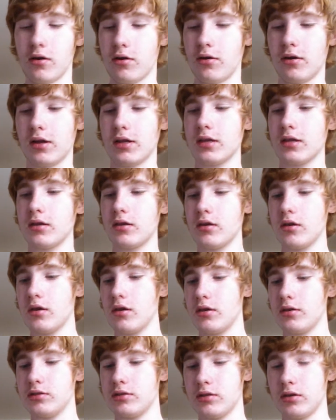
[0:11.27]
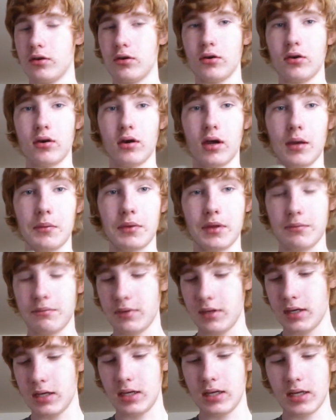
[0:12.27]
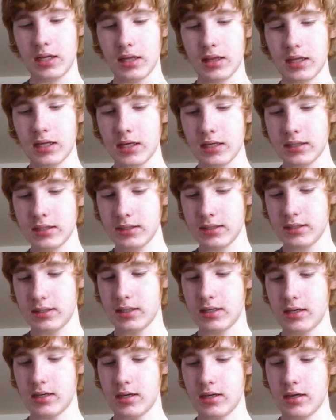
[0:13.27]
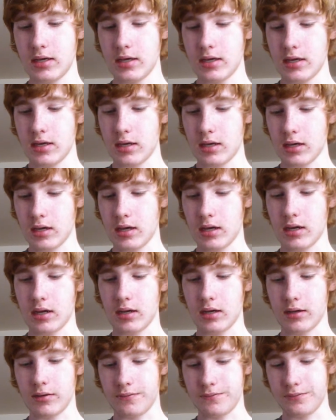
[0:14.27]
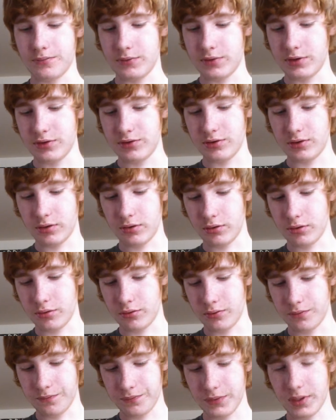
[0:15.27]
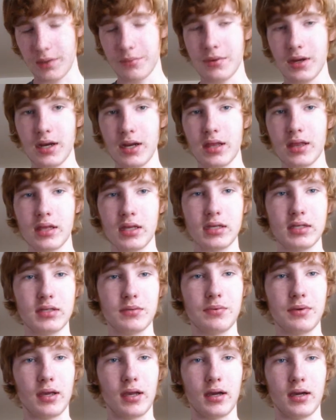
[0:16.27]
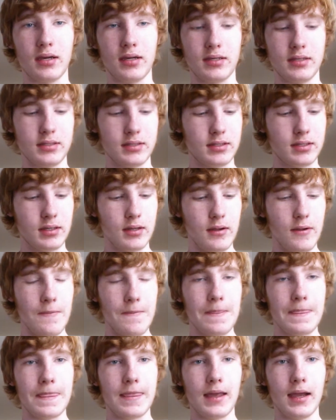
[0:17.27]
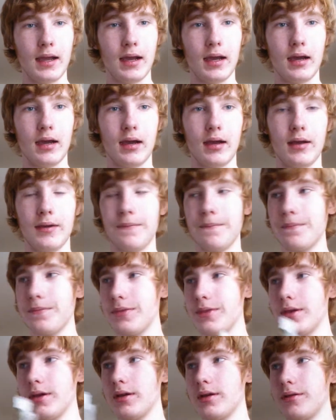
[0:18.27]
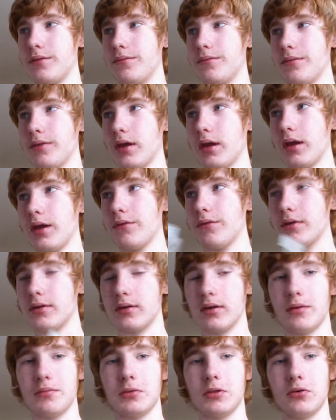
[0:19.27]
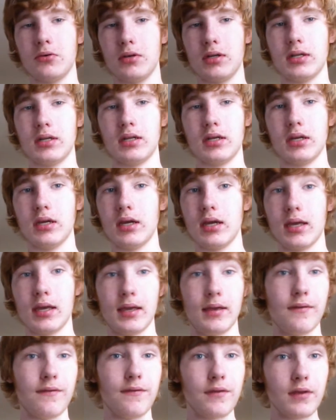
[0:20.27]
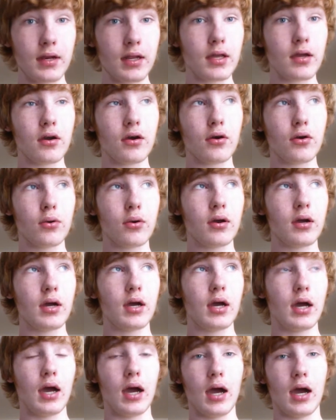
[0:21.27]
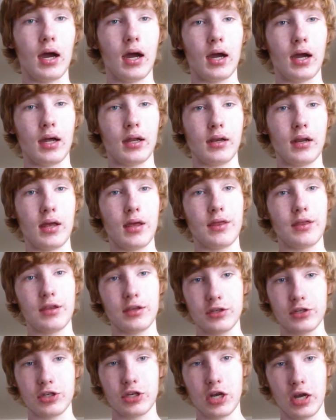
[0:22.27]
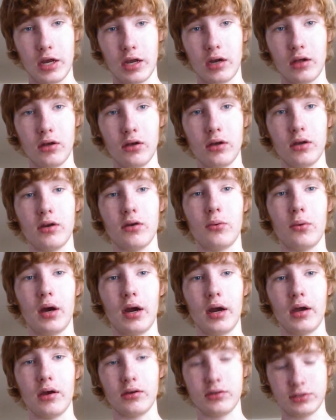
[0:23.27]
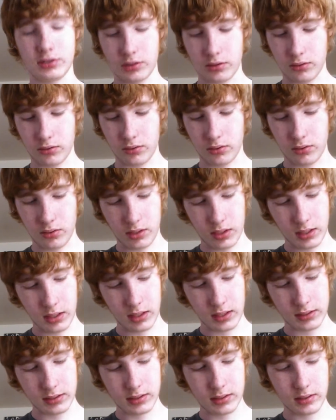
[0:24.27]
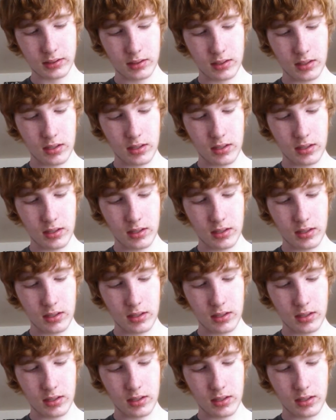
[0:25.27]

Alright, so I'm going to be eating these. Uh, so I'm eating these because uh, the I haven't uploaded a video on this channel in a while, so I guess